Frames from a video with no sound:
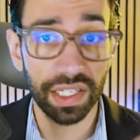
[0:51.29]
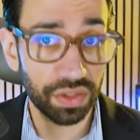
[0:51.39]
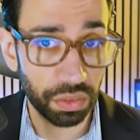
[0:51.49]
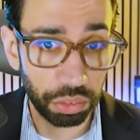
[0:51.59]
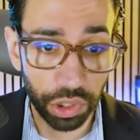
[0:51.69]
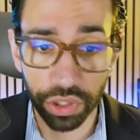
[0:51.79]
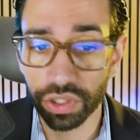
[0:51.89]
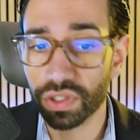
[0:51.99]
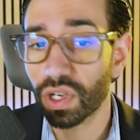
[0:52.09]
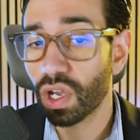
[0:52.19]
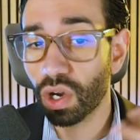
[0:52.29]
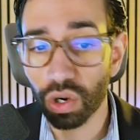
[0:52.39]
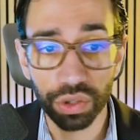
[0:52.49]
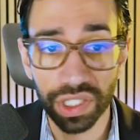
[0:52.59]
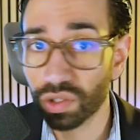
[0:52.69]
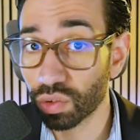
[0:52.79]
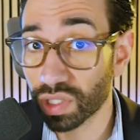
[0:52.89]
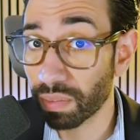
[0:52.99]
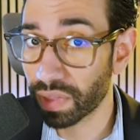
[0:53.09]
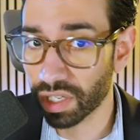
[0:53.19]
at some point, or you need to do
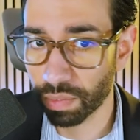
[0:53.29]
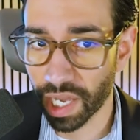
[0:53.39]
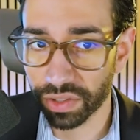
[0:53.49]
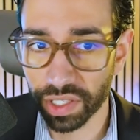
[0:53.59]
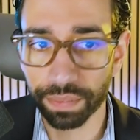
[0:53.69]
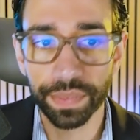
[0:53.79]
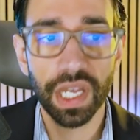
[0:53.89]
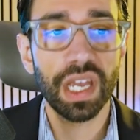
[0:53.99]
something about them.